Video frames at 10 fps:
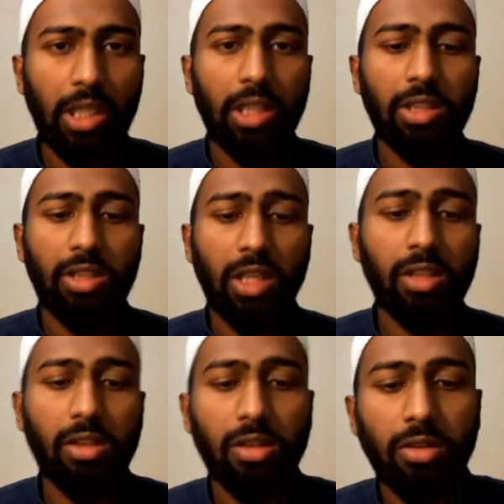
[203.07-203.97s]

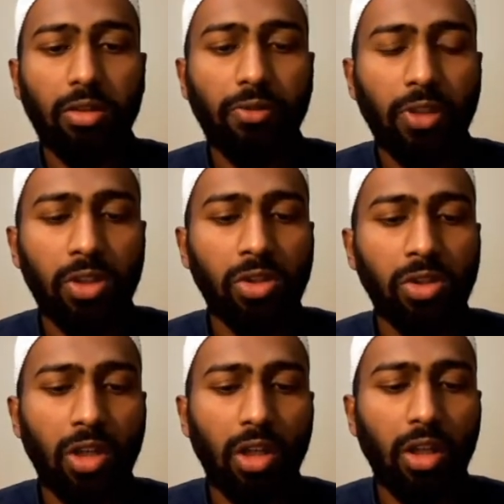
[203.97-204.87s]
Just to finish,
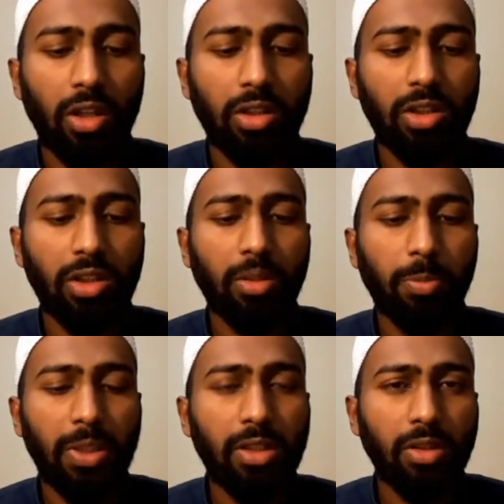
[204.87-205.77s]
inshallah, just a
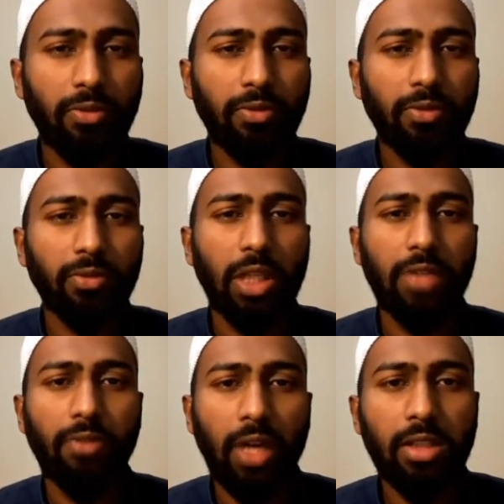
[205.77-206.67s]
piece of
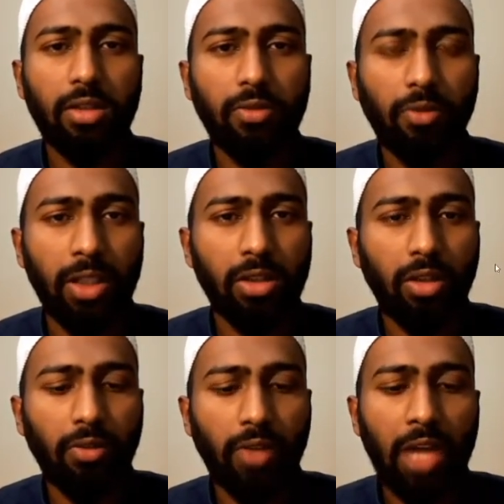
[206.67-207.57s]
advice for
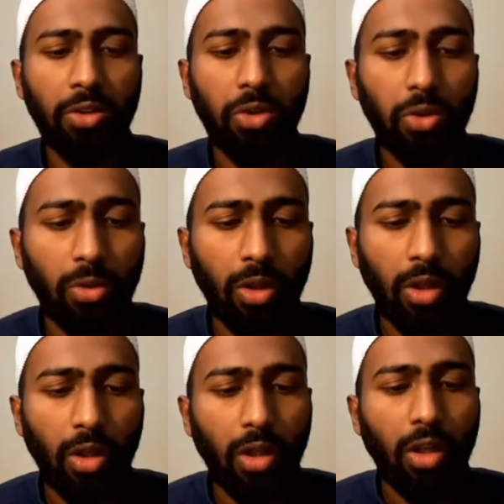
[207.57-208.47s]
myself and you.
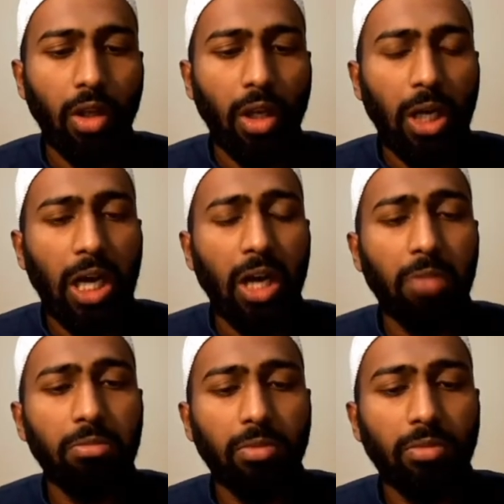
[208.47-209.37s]

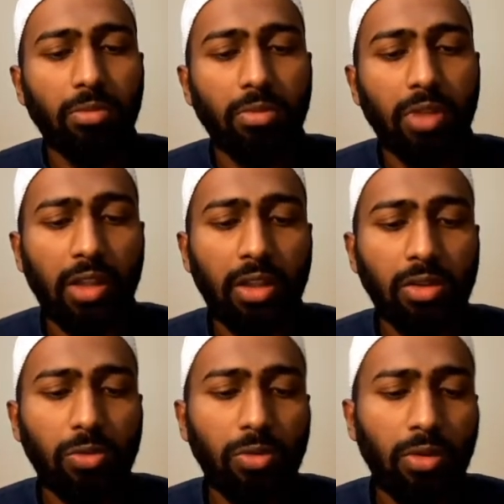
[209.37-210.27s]
The Hadith
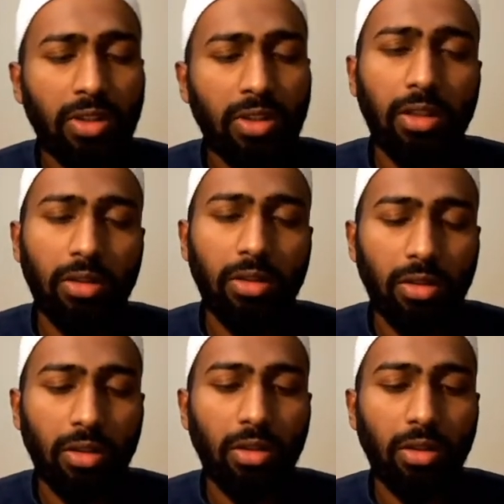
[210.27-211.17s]
Qudsi
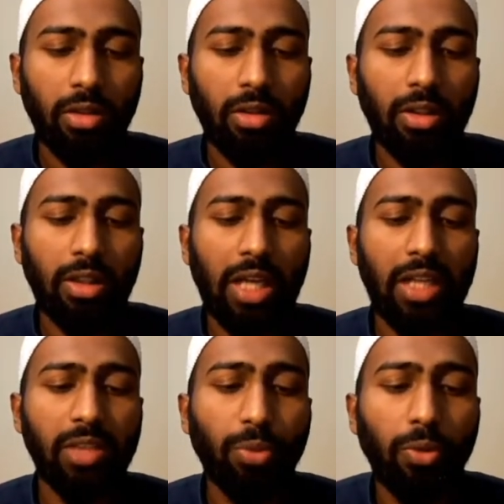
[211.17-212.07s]
that
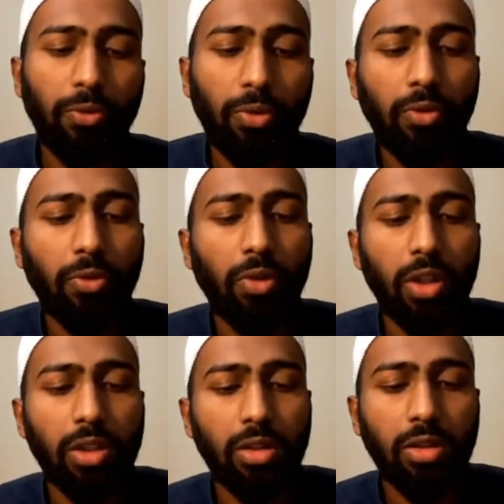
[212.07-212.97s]
is brought forward for
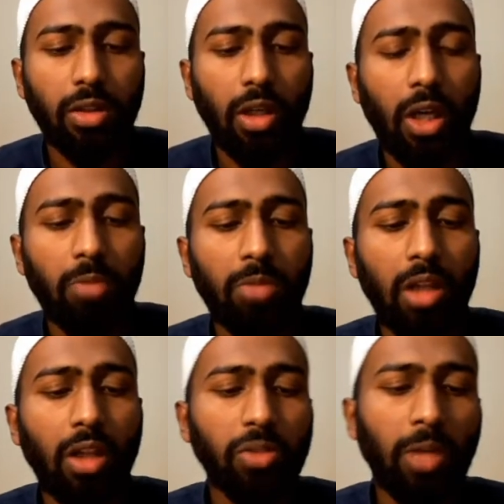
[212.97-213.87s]
us.
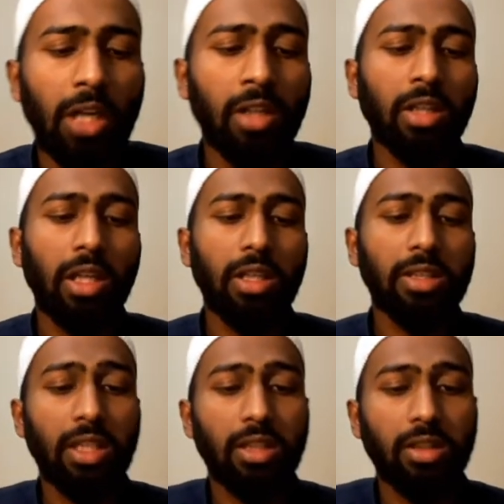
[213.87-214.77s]
Allah subhanahu wa ta'ala
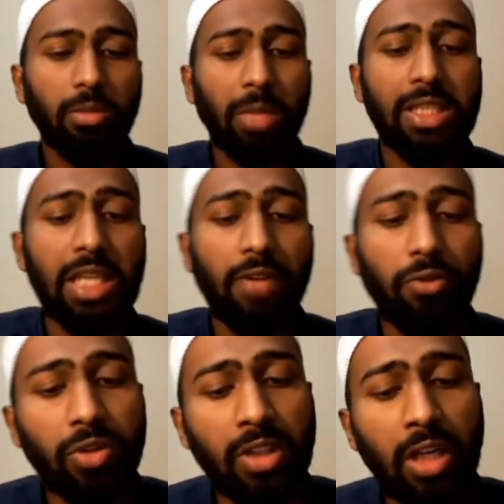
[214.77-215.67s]
says, my slave
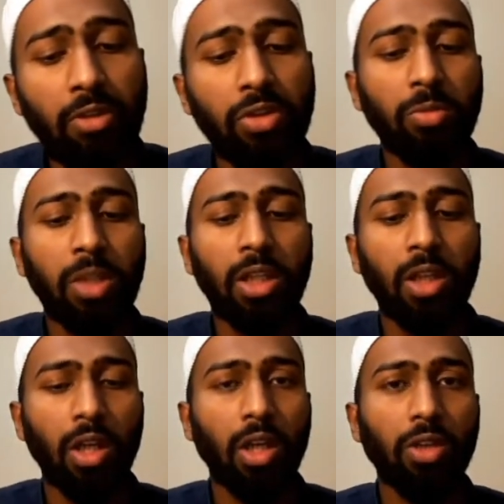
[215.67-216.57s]
draws nearer to me
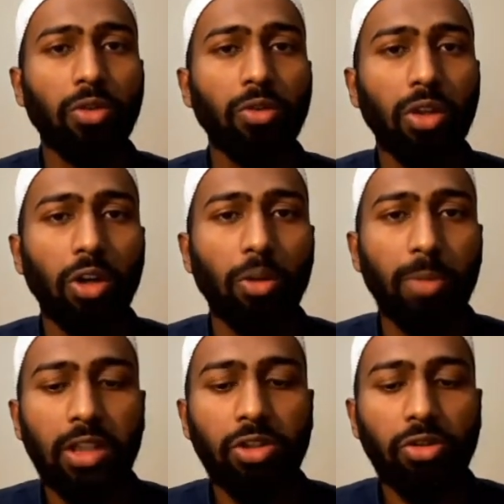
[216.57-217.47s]
through the
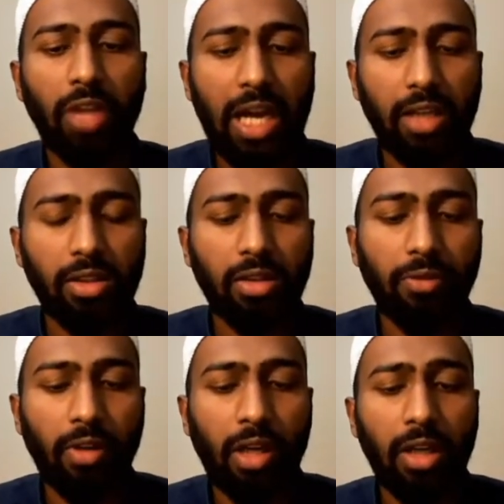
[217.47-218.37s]
obligatory acts, the
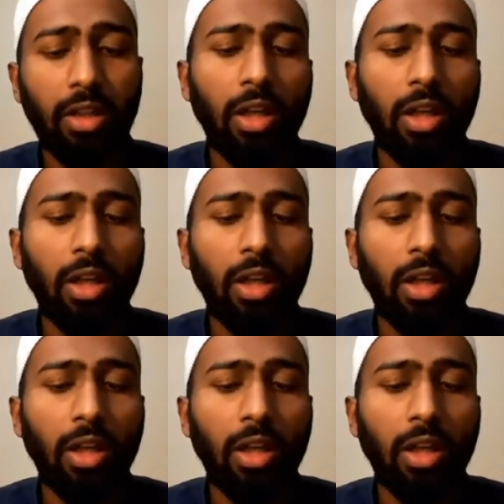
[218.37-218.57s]
faraid,